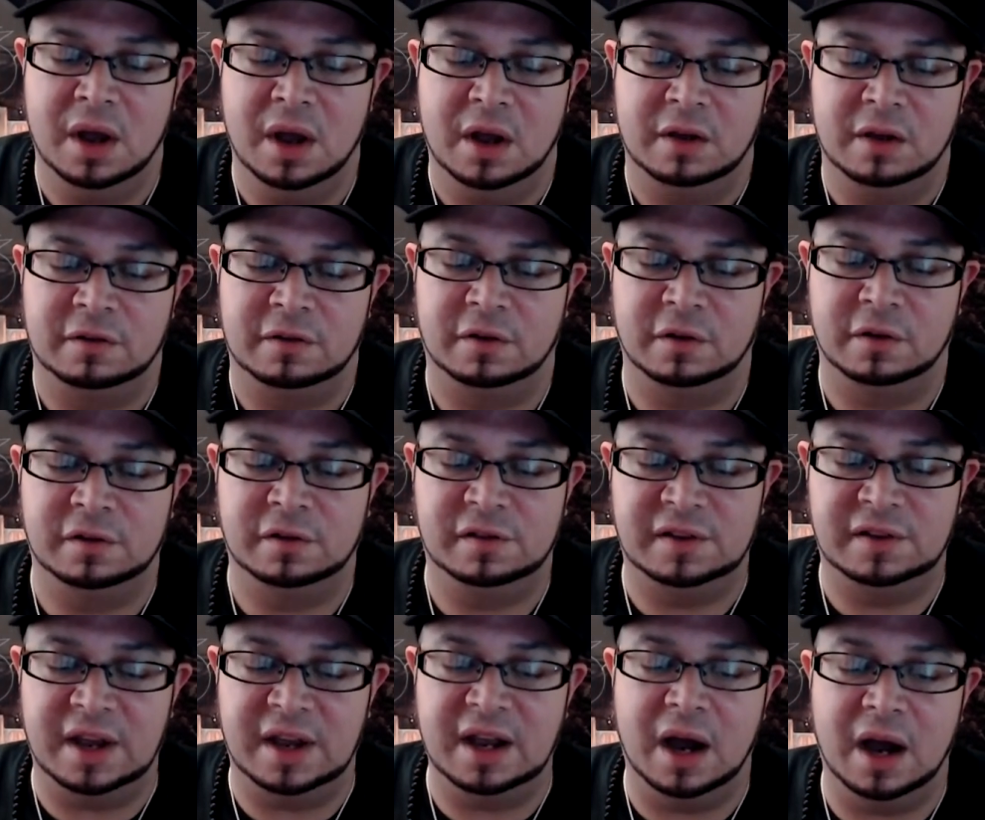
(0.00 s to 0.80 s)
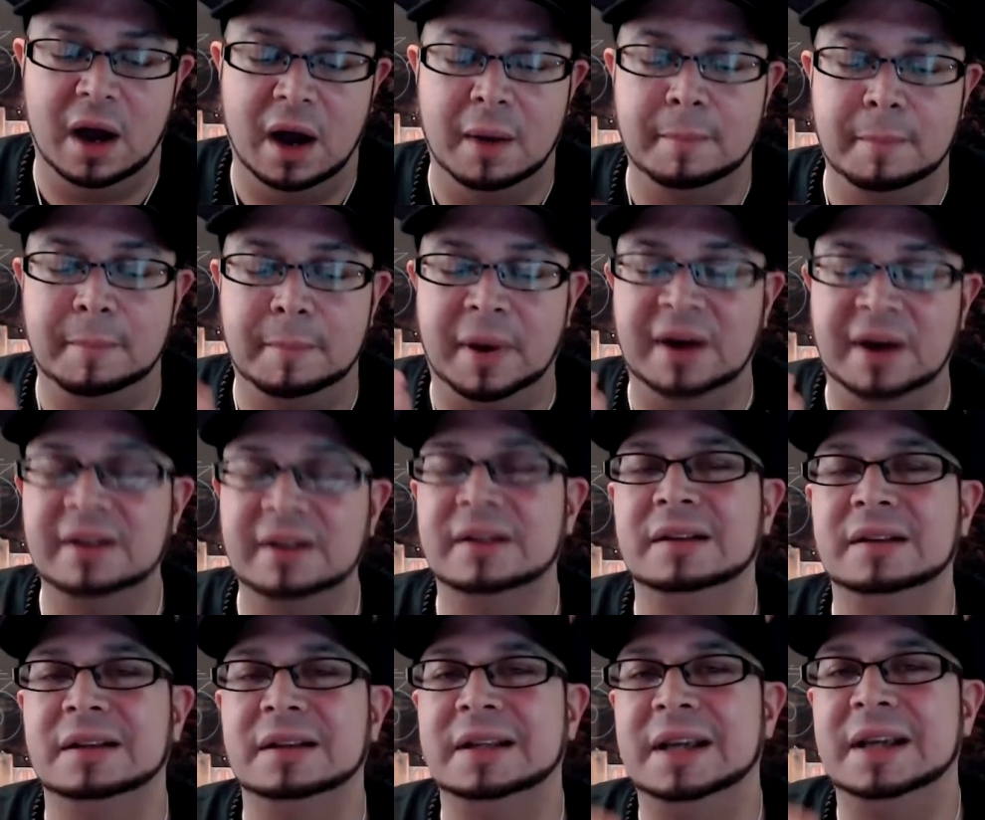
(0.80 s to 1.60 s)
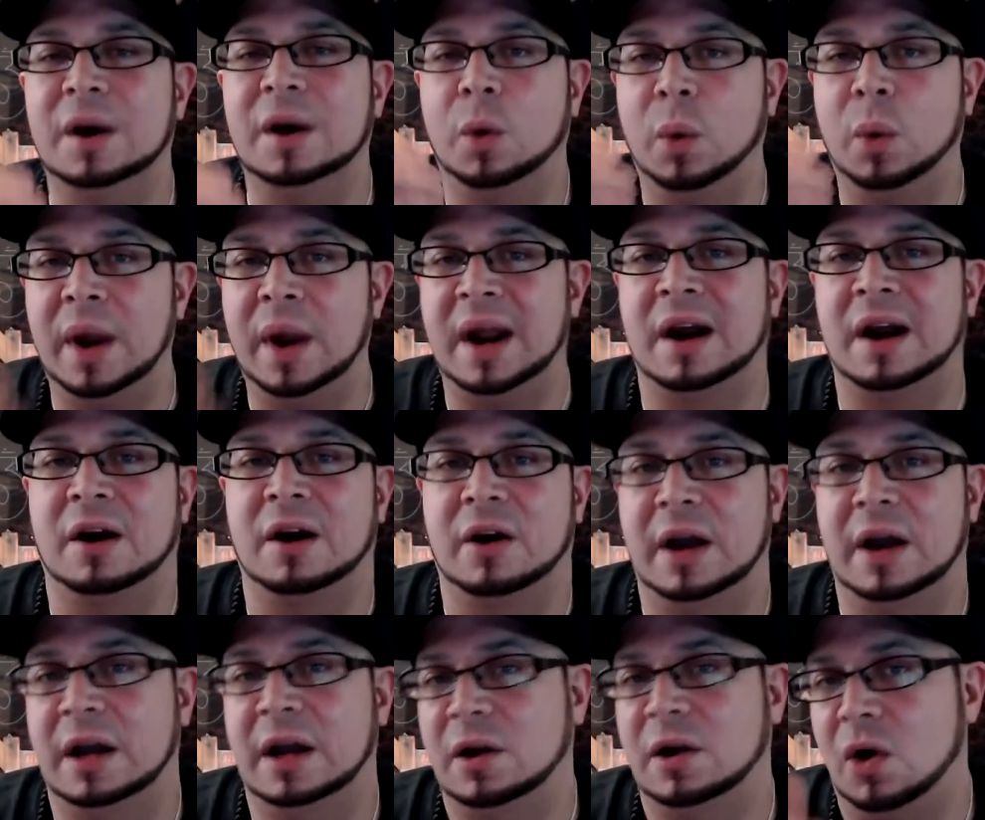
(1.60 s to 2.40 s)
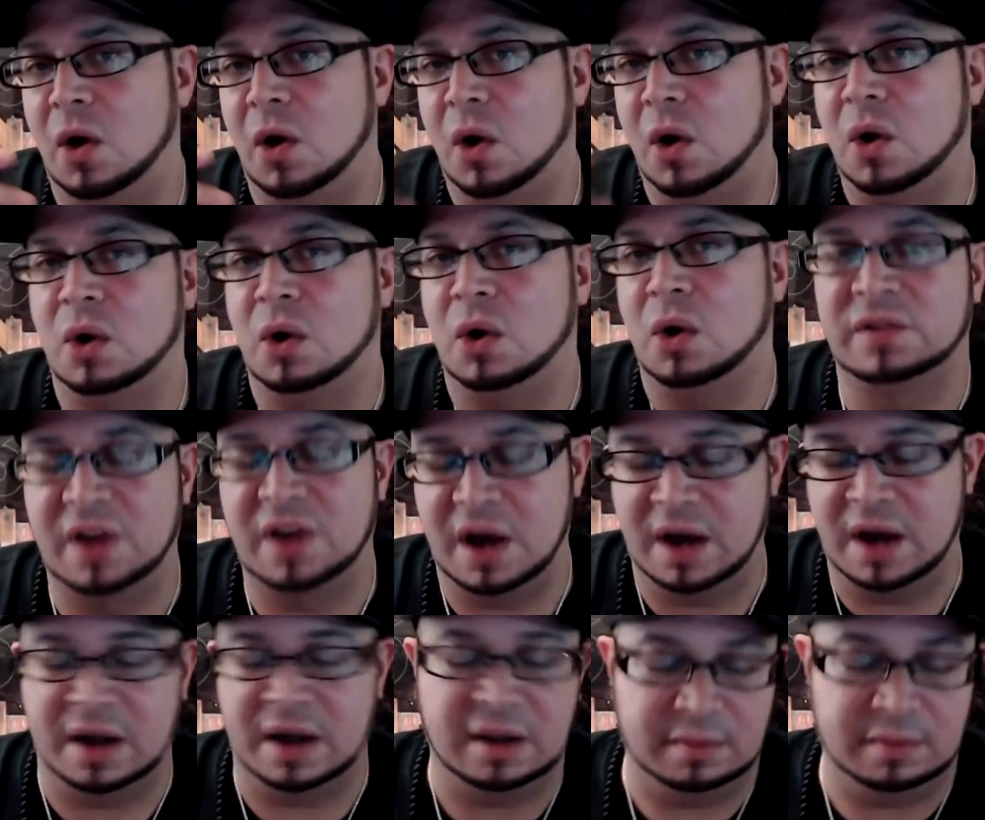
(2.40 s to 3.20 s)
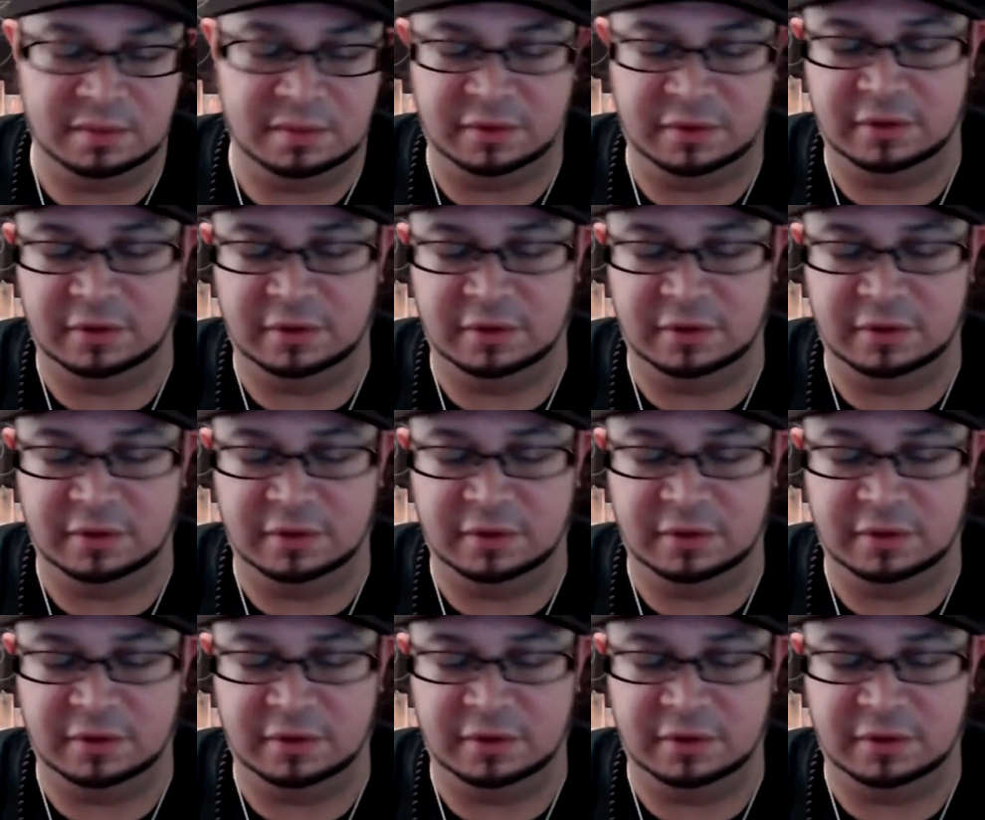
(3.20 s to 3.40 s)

so stay abundantly aware at all times.